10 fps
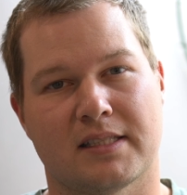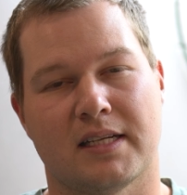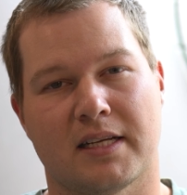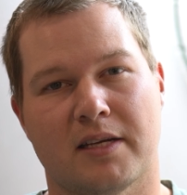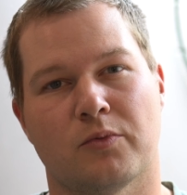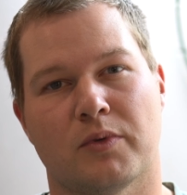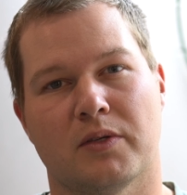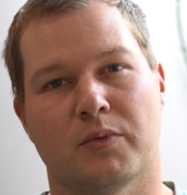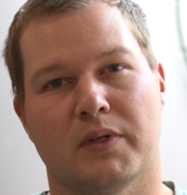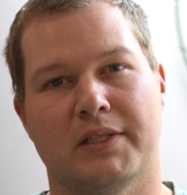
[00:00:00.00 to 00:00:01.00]
gonna get
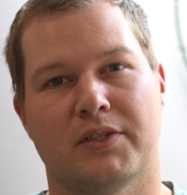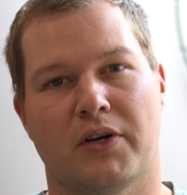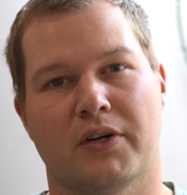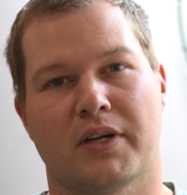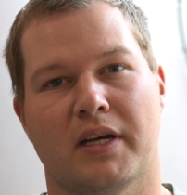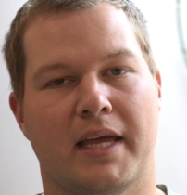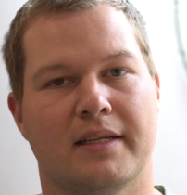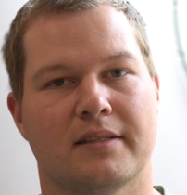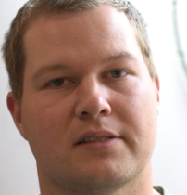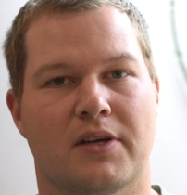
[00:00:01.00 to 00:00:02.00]
really dark.
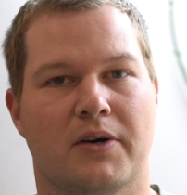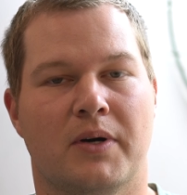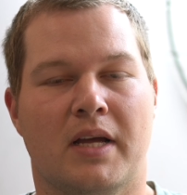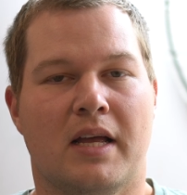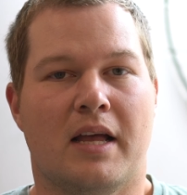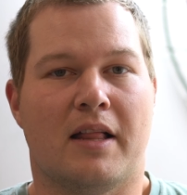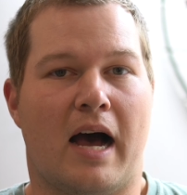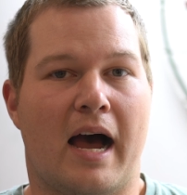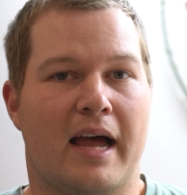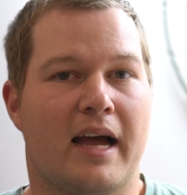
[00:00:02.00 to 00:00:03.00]
And so
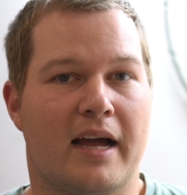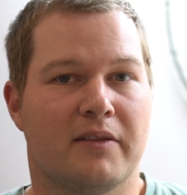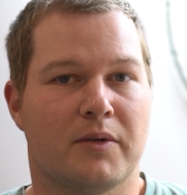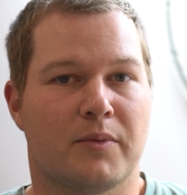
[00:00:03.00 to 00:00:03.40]
I highly